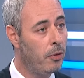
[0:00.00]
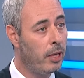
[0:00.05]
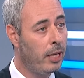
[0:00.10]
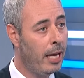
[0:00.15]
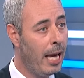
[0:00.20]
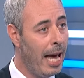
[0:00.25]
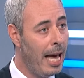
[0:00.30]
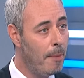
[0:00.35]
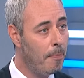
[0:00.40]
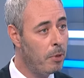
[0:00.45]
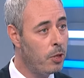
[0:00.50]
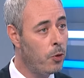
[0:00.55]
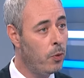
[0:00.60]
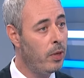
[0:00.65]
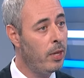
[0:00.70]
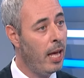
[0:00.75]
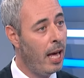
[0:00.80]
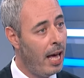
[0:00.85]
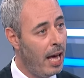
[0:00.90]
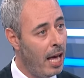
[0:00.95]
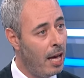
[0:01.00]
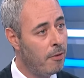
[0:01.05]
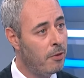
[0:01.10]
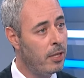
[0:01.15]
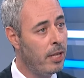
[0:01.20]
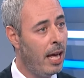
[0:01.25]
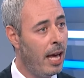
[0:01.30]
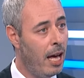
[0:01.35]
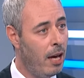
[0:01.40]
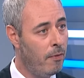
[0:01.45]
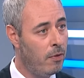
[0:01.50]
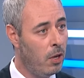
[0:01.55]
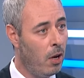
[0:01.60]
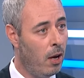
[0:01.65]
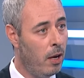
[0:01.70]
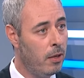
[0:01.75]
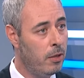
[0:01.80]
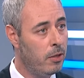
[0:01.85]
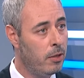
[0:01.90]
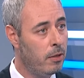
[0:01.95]
And so the gap between the haves and the
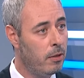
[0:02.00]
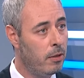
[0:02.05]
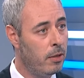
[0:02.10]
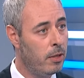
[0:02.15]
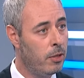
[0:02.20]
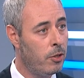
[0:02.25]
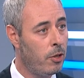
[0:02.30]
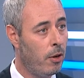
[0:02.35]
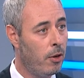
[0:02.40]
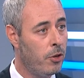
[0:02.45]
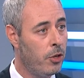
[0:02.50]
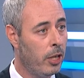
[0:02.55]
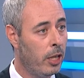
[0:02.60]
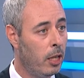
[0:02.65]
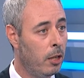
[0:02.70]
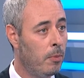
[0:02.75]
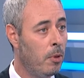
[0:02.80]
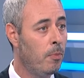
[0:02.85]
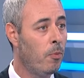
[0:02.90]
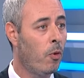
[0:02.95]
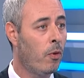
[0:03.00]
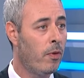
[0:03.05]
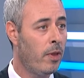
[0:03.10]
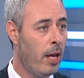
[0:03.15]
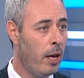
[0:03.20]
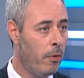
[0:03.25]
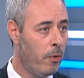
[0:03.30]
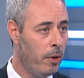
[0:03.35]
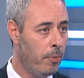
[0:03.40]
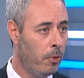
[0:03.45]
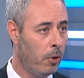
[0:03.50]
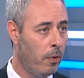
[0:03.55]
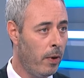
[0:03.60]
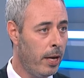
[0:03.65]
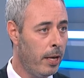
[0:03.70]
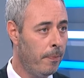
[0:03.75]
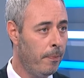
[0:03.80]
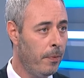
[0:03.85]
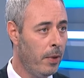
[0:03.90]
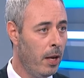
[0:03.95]
have-nots is charging a little bit more for that repo
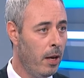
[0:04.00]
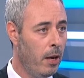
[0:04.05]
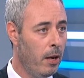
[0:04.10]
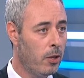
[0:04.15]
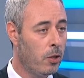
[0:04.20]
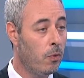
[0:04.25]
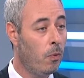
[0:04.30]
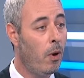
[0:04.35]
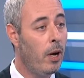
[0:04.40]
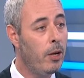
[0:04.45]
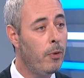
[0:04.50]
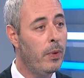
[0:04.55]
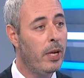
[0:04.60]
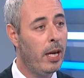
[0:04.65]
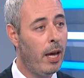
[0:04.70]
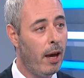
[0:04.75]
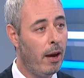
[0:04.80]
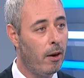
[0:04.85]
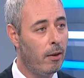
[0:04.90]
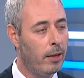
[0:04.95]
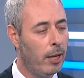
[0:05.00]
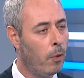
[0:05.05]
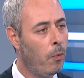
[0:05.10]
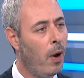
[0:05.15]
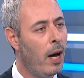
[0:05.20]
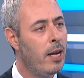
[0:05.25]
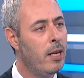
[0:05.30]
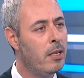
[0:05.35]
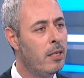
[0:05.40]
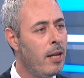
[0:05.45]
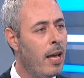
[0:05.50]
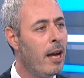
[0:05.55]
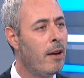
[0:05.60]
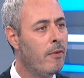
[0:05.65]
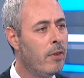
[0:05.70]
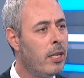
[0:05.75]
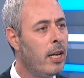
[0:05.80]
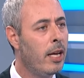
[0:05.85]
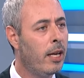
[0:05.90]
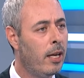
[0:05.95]
rate. So why do we care? Like, why doesn't
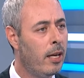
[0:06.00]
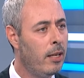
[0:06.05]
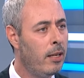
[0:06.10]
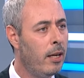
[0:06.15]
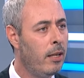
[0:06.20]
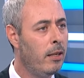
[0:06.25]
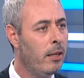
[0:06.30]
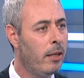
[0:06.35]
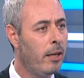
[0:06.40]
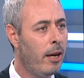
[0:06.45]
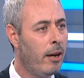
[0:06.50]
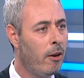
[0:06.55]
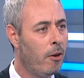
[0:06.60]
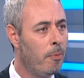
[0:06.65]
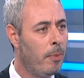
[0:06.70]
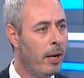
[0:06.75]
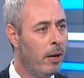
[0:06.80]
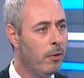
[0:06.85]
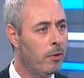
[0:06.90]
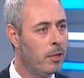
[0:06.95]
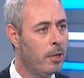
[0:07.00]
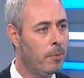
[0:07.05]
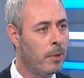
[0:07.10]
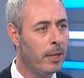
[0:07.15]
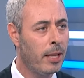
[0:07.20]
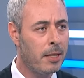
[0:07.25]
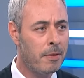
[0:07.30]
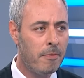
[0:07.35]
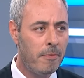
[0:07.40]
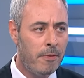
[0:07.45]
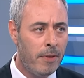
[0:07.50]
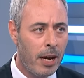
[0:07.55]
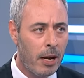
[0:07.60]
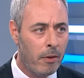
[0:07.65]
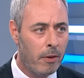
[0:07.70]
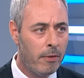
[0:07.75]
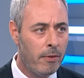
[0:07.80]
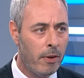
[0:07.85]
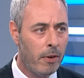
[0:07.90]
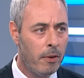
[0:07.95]
everyday Canadian care about something that's
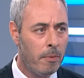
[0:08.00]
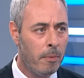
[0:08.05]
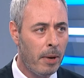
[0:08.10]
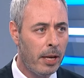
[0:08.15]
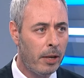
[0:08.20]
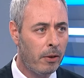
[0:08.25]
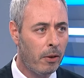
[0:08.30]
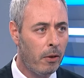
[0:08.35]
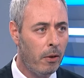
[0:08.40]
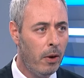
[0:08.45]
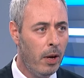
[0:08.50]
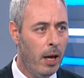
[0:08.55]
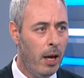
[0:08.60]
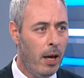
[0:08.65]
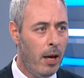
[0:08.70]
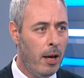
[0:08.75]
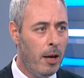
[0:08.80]
very, very micro?